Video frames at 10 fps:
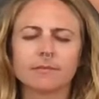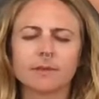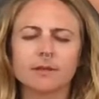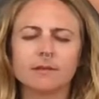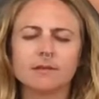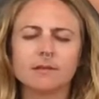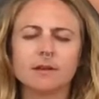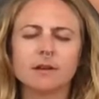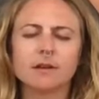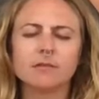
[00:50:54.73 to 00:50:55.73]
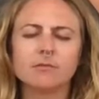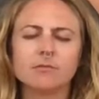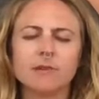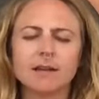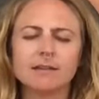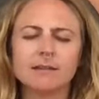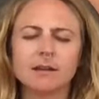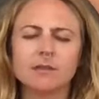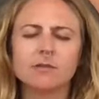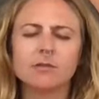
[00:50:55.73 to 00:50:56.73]
The sun is
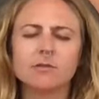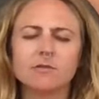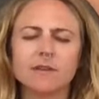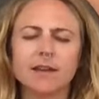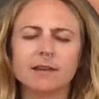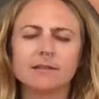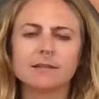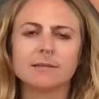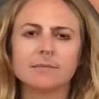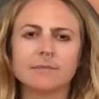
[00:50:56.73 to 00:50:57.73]
resting on your face,